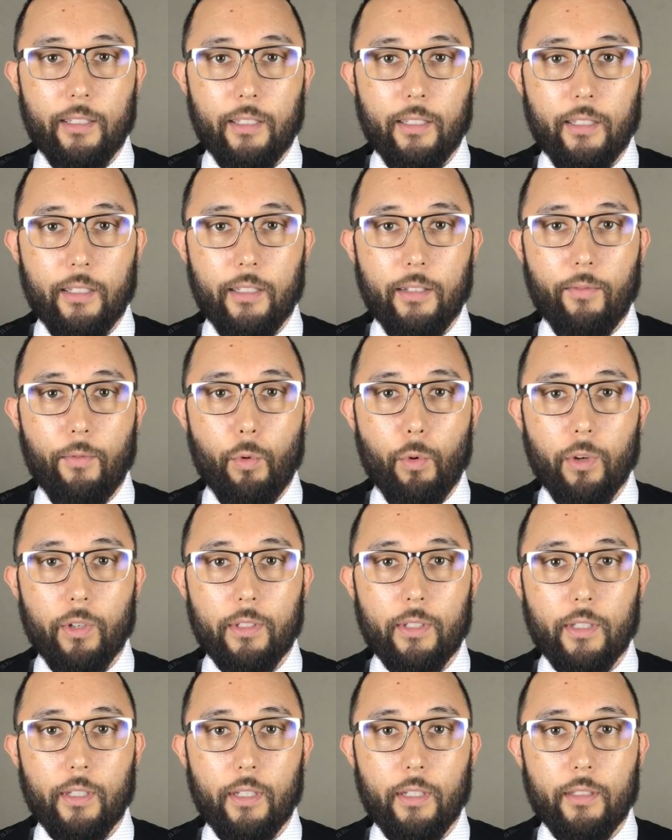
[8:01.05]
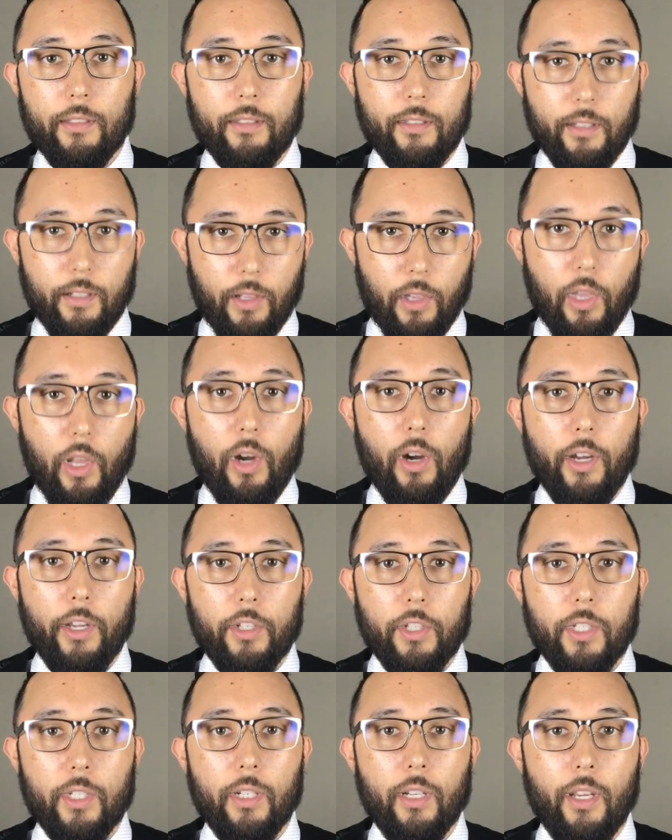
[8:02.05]
to, for it to, to
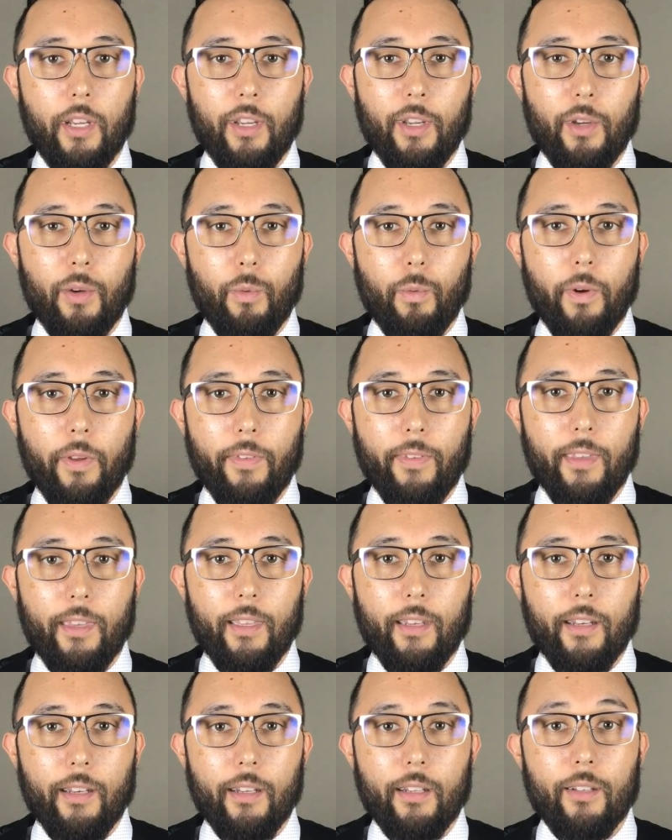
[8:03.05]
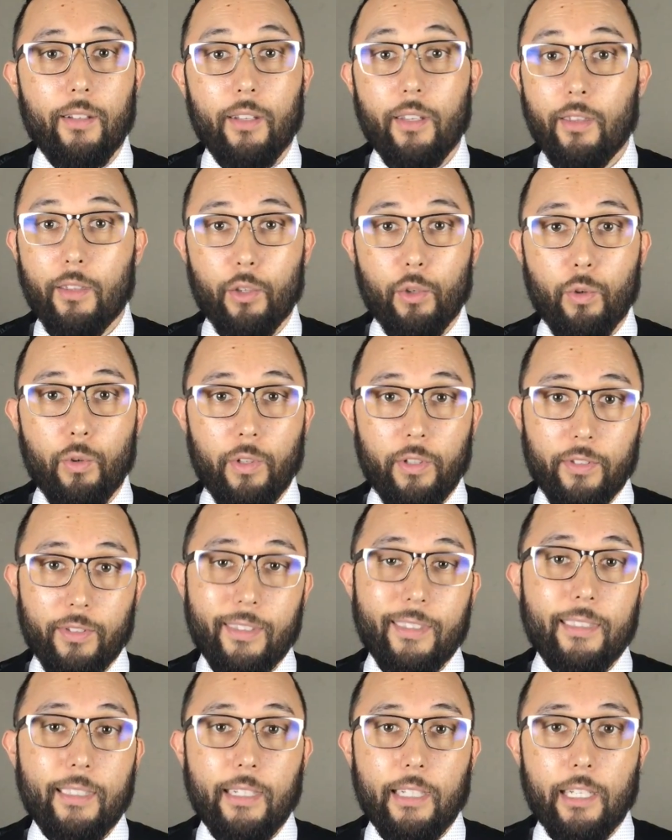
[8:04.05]
launch within the Google
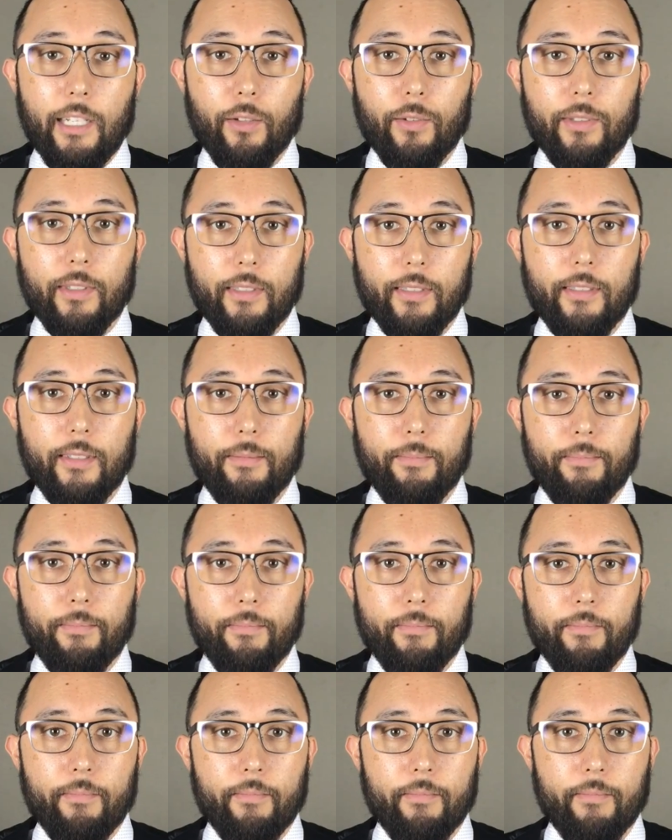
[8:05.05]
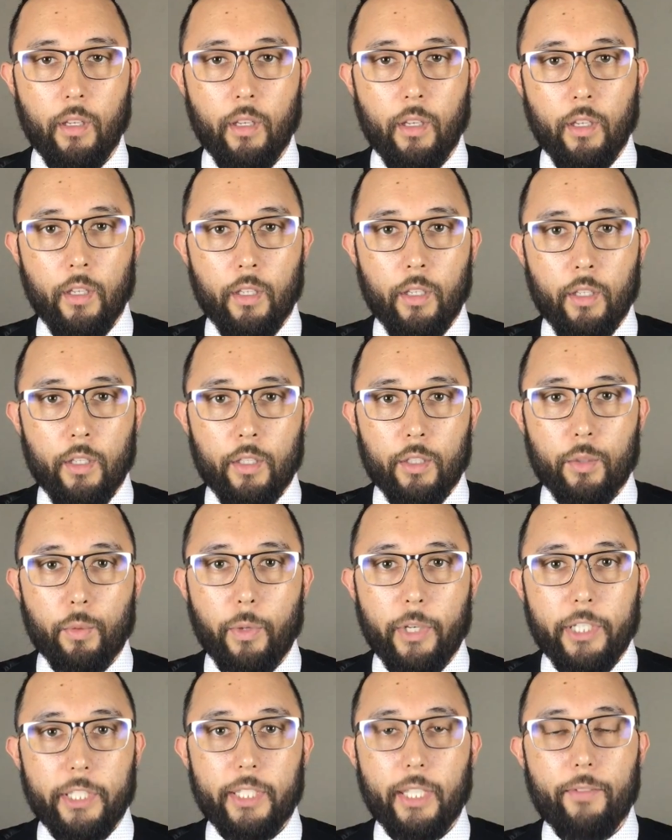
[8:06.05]
Assistant ecosystem.
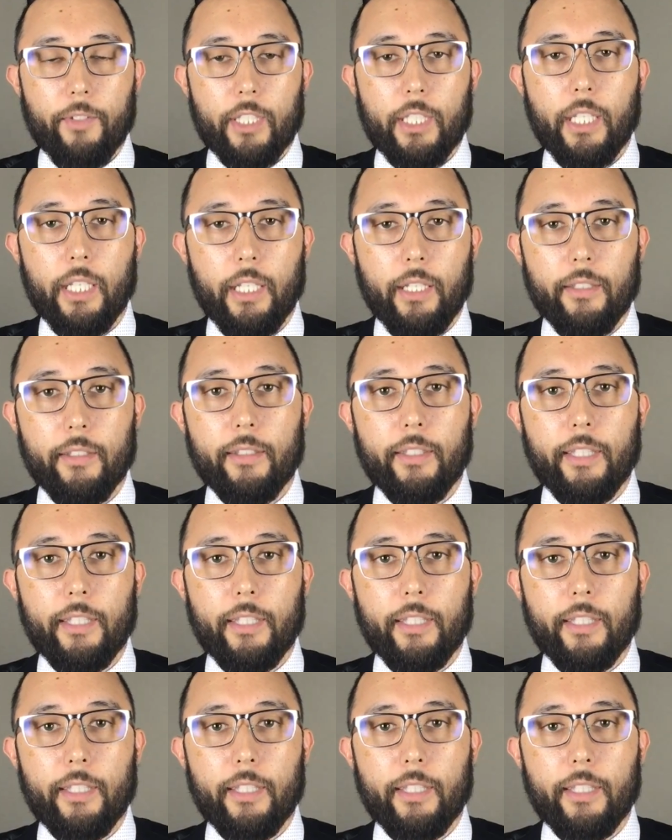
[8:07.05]
2017 has